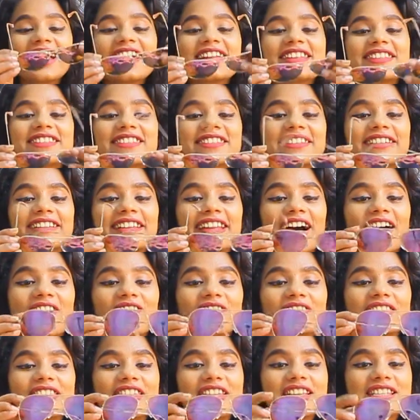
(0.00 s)
So
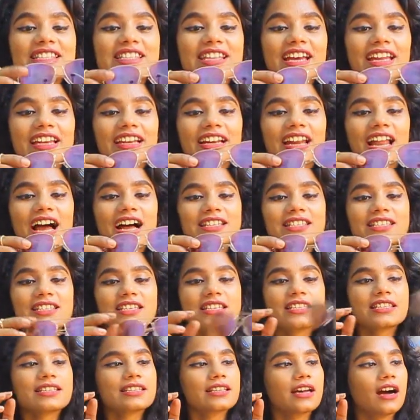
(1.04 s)
now this
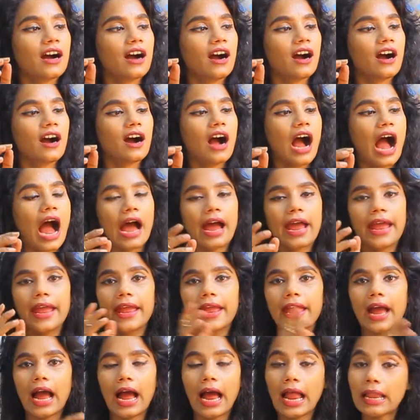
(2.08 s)
sunglasses,
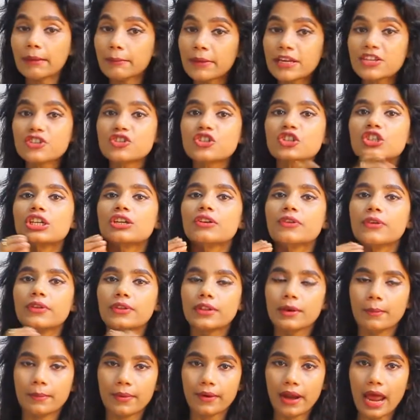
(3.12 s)
I'll mention
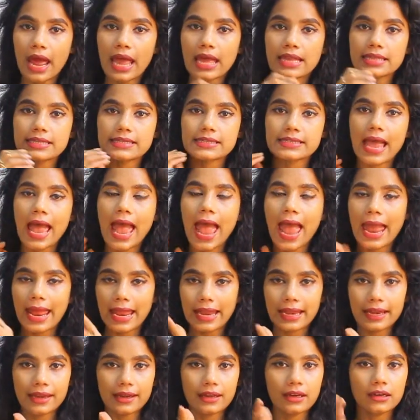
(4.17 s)
the brands
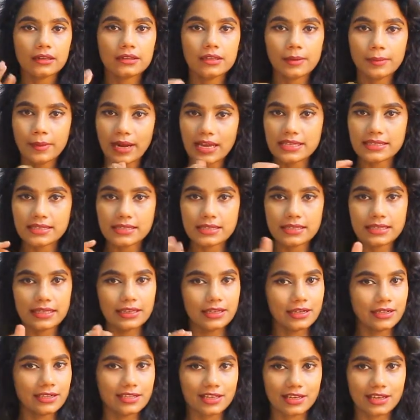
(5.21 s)
and the prices
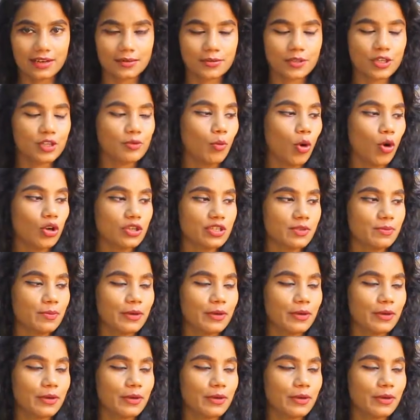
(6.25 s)
in the description box